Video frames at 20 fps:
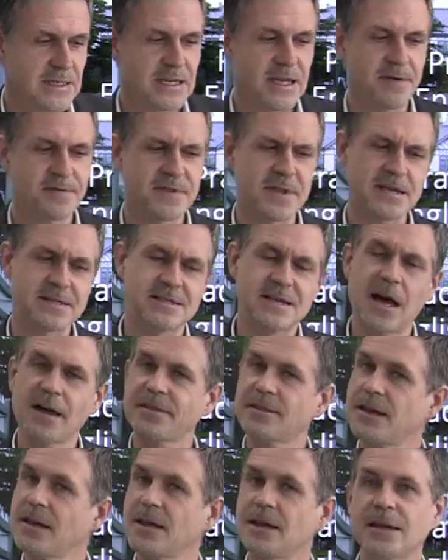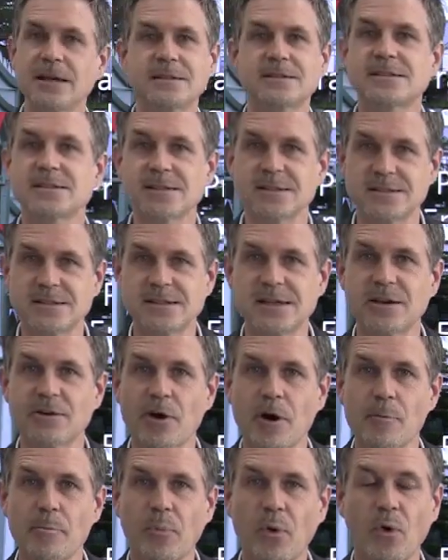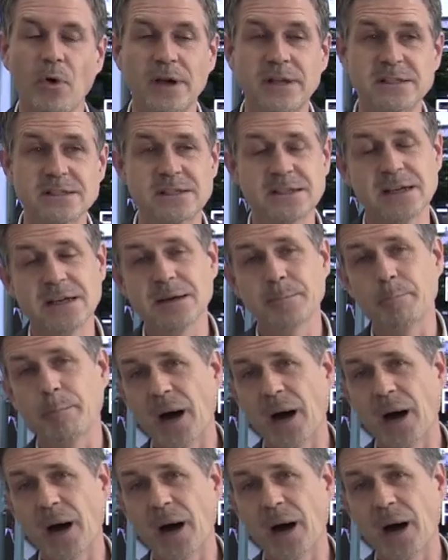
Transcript: If there's nothing, it's 0 points.